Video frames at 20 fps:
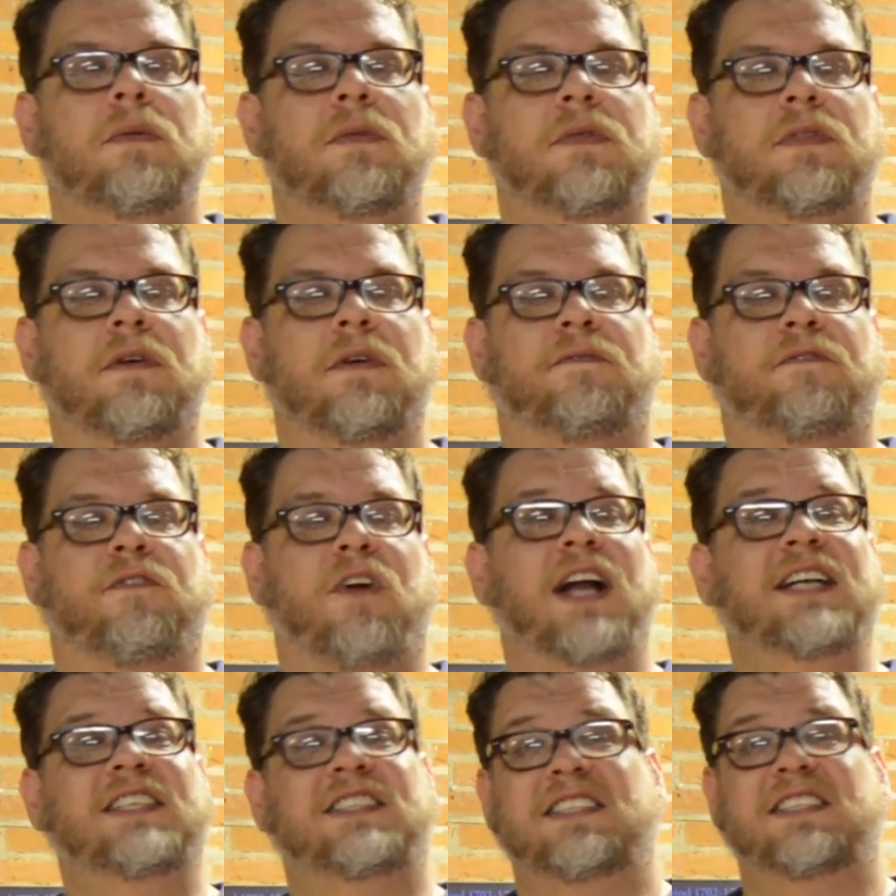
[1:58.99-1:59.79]
the
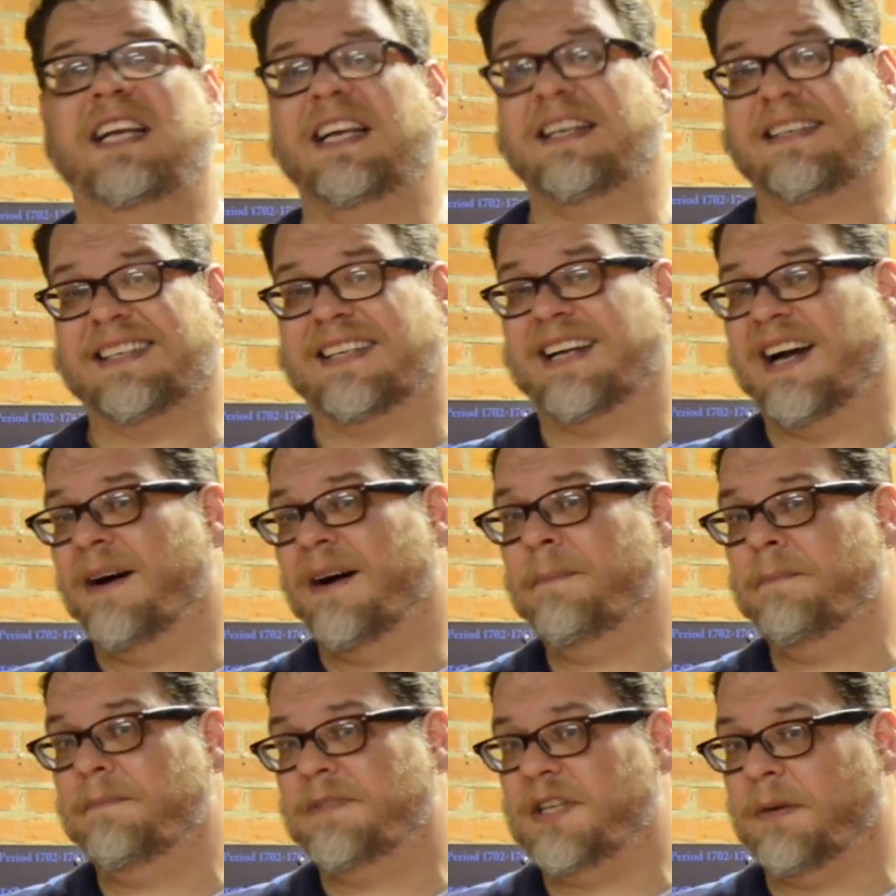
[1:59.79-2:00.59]
French didn't
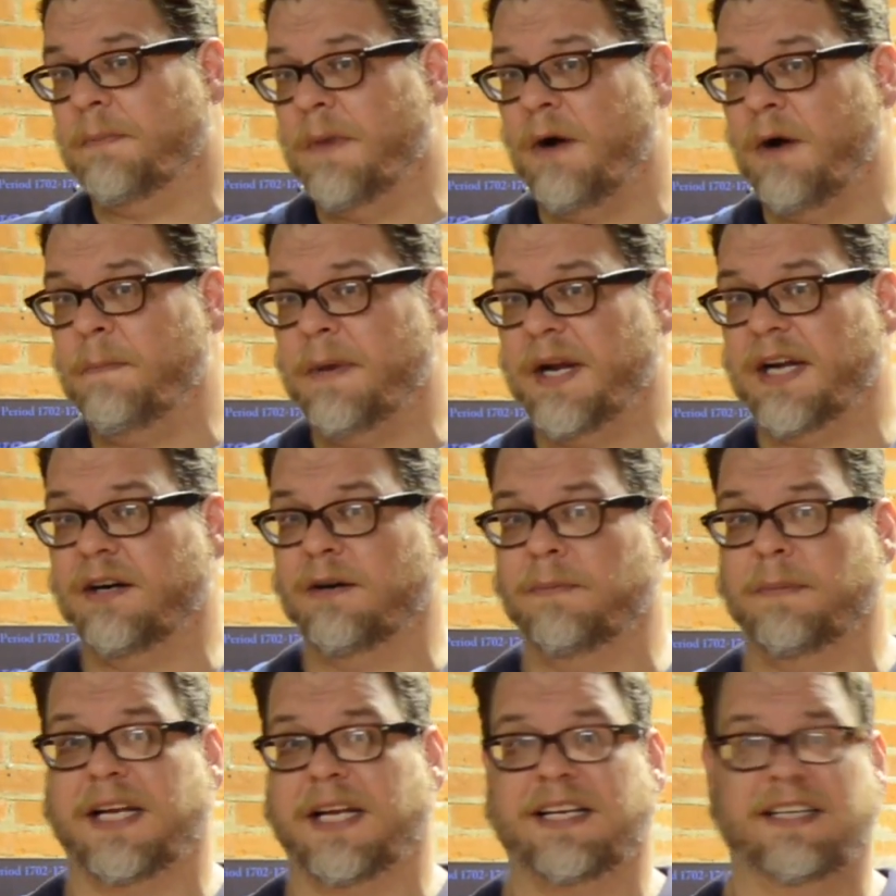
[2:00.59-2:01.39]
come to
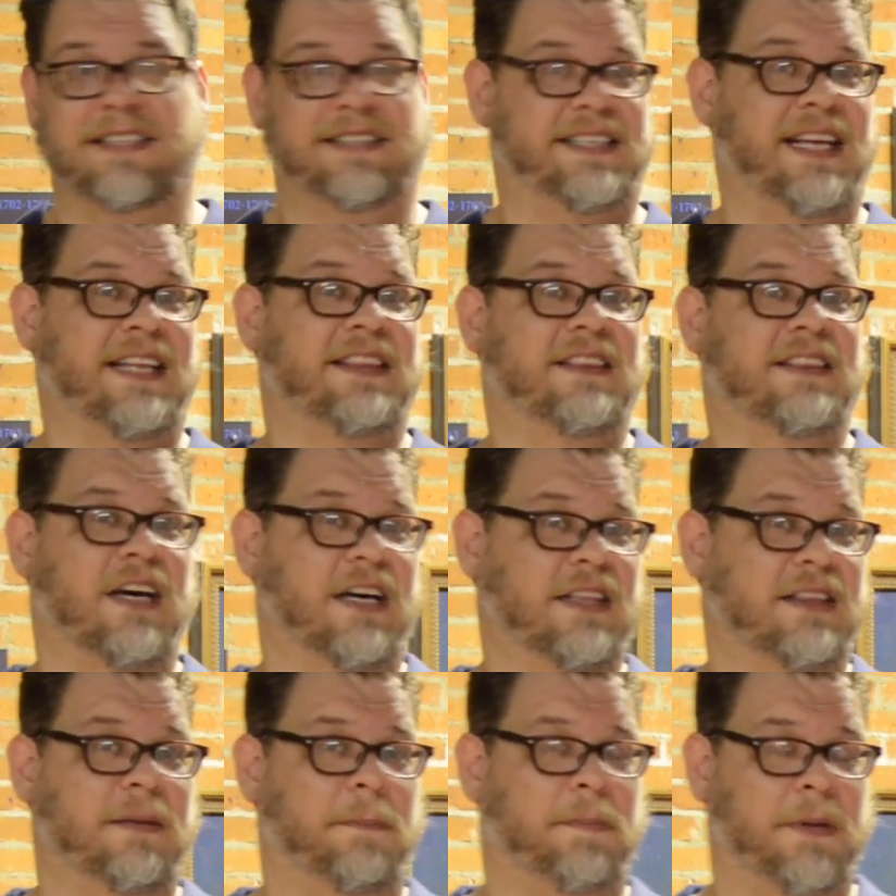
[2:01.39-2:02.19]
Mobile because they
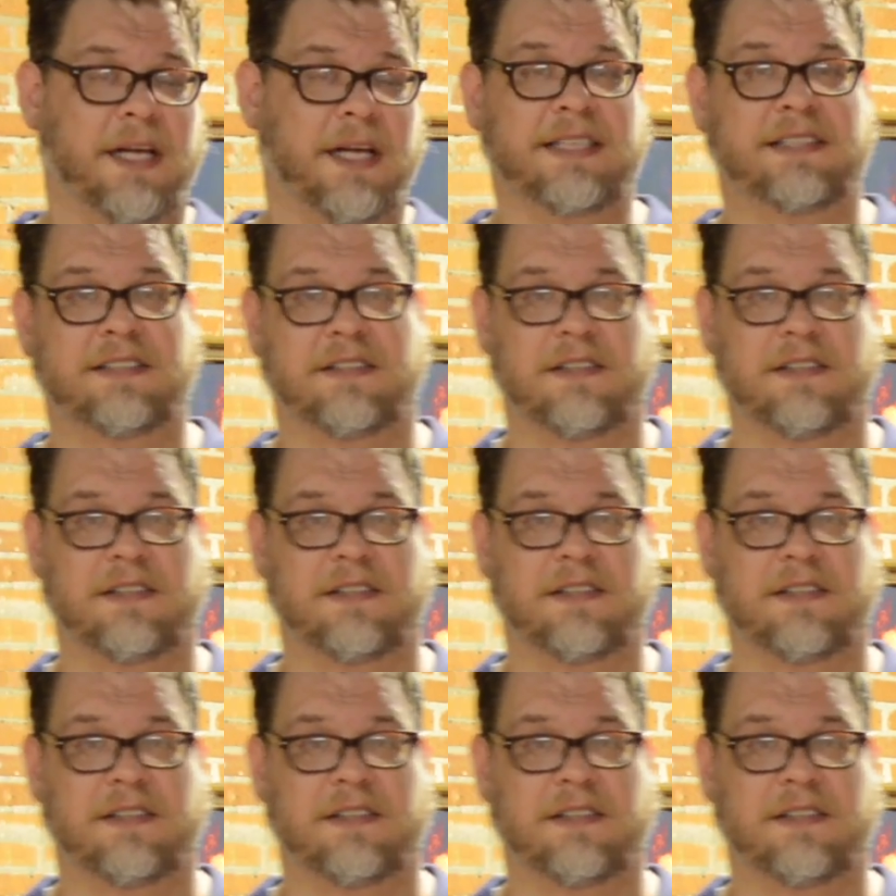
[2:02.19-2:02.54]
thought the place